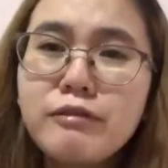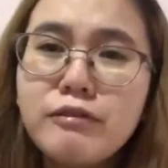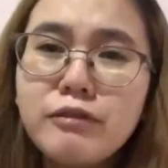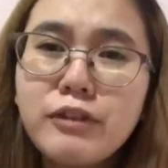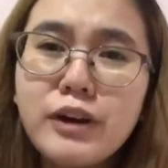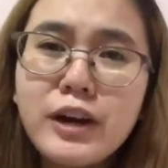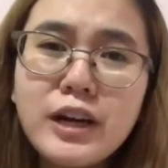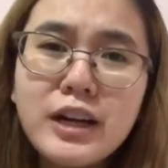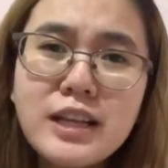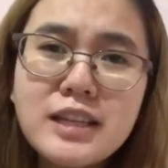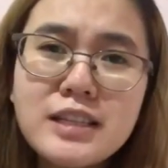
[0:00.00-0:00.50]

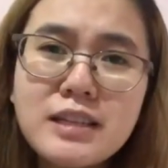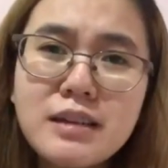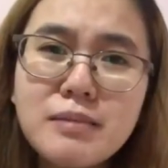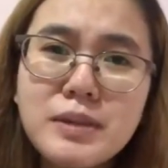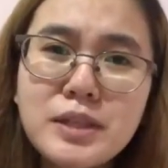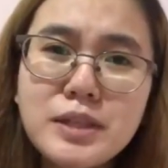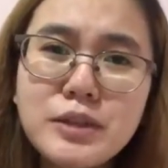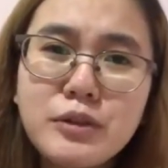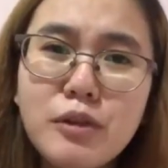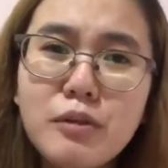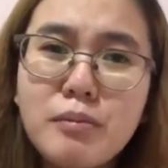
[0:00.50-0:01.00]
Fairness,
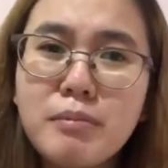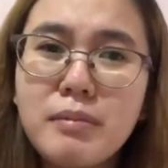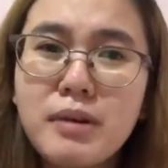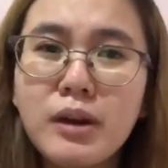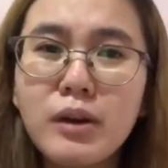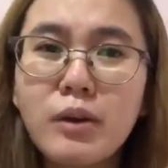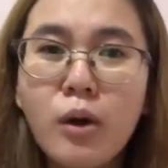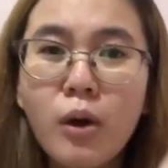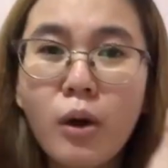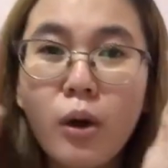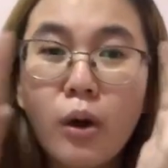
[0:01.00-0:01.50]
na-miss kong
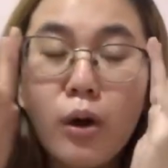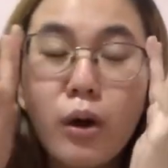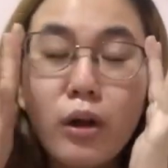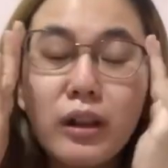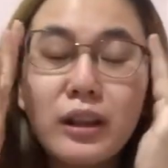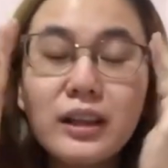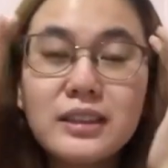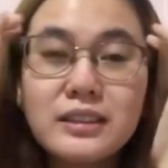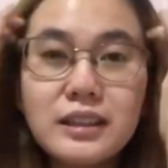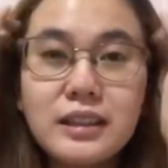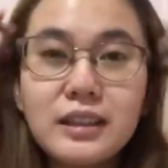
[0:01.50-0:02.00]
mag-haul
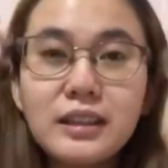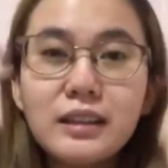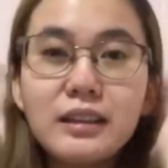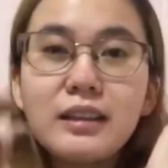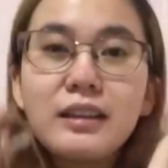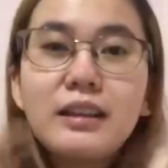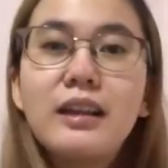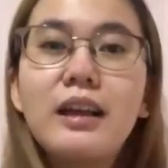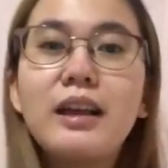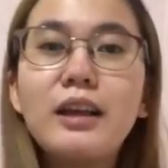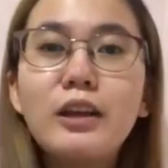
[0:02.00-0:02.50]
kasi
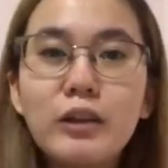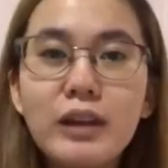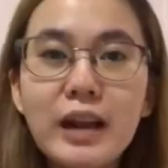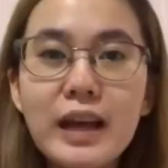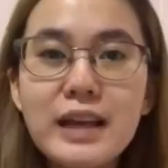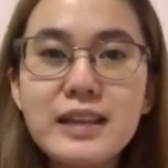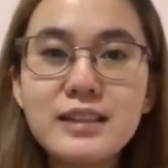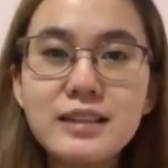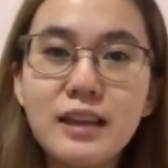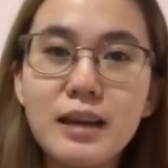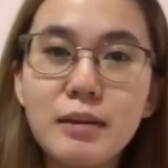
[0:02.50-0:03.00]
yung
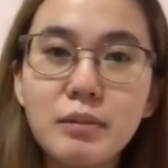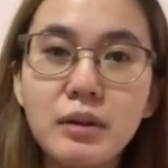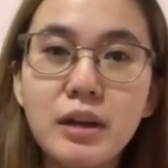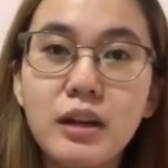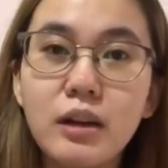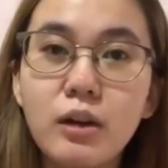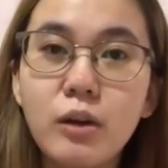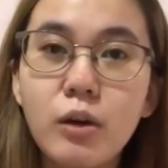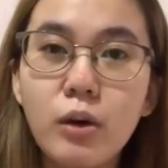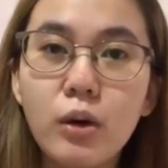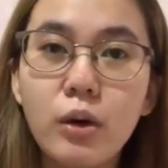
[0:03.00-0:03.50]
last time na
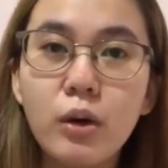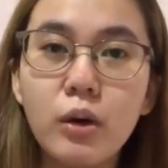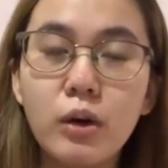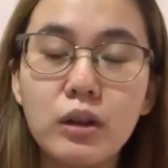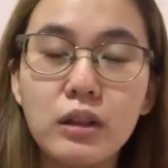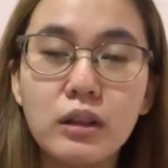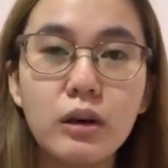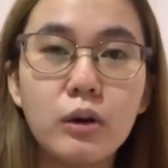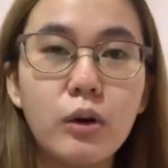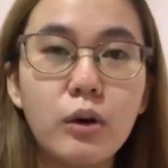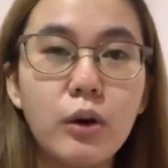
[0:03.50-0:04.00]
nag-haul
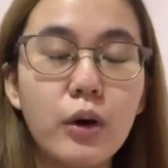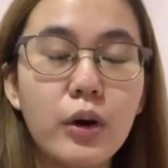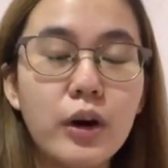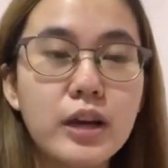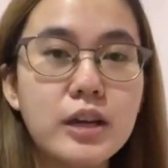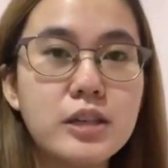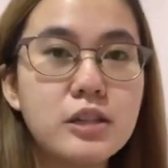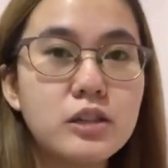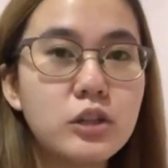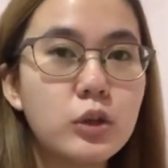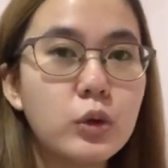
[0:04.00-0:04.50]
ako
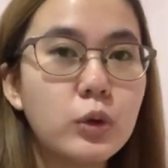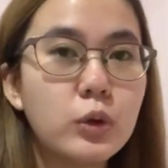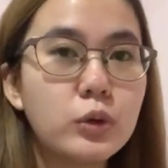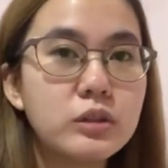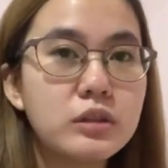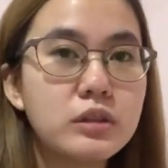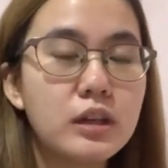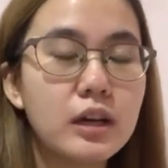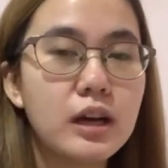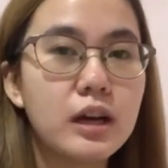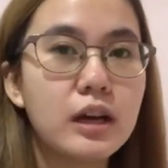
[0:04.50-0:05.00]
is yung
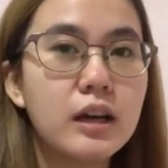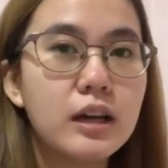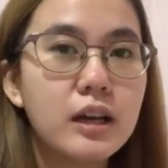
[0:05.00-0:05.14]
sa